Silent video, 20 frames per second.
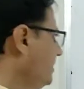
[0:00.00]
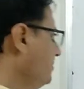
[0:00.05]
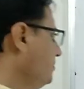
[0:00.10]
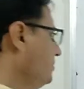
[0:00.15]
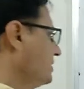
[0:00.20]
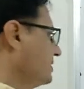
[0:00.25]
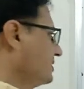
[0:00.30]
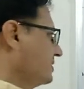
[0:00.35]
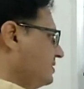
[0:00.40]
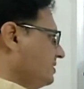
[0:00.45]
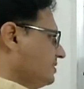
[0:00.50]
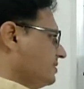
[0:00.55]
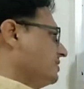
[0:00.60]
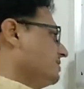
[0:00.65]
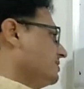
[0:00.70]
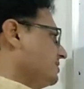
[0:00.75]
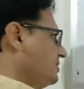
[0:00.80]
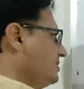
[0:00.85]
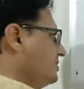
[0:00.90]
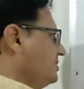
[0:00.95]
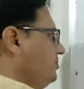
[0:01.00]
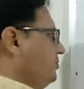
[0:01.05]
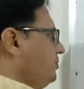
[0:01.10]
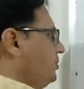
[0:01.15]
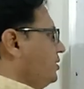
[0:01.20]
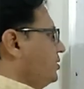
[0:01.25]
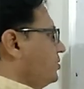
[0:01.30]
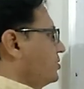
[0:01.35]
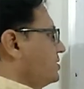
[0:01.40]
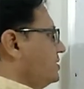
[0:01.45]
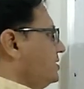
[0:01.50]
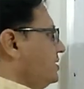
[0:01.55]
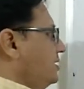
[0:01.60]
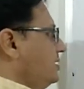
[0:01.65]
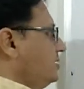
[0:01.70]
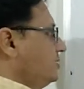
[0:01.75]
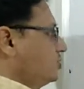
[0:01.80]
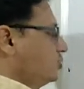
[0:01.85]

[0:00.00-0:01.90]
But this is the simple oxygen,